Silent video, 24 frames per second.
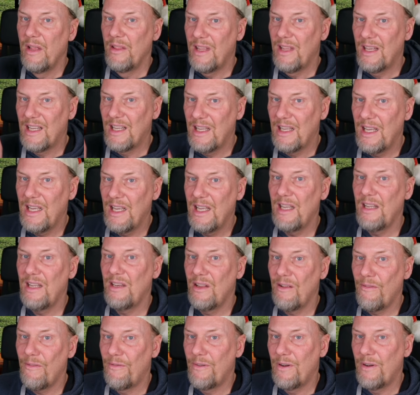The key
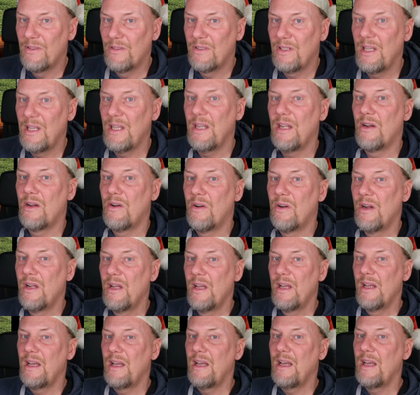difference here
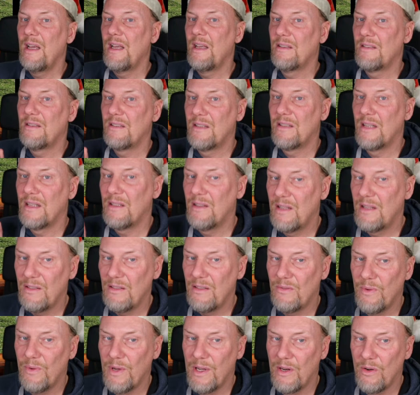is that
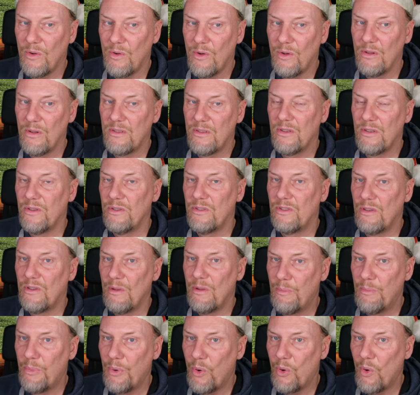this one also
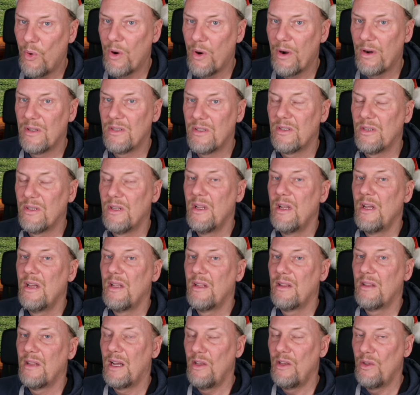supports
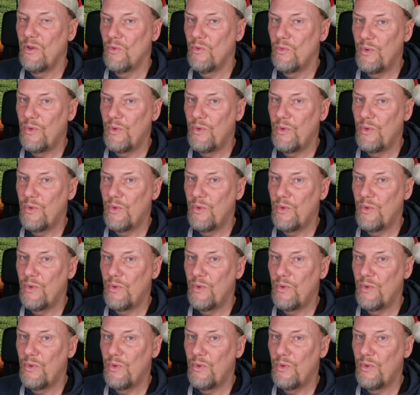that you